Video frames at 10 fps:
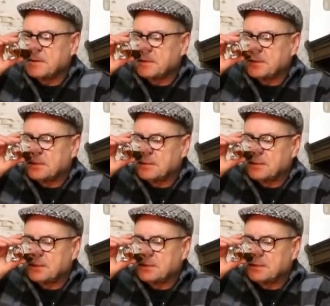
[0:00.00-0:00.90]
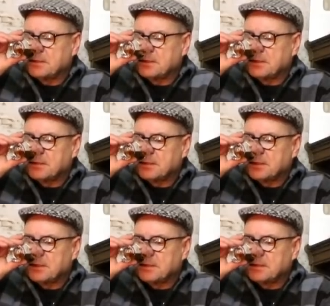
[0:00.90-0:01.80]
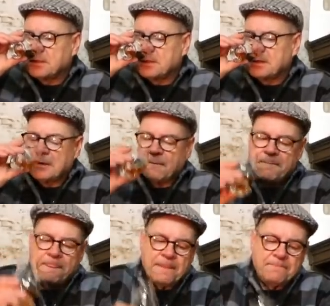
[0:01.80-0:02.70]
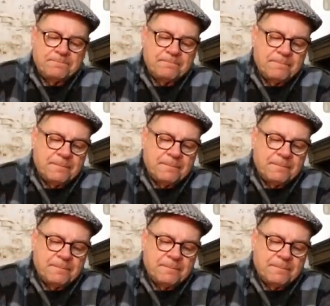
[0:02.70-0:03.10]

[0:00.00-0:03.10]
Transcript: (no one is talking)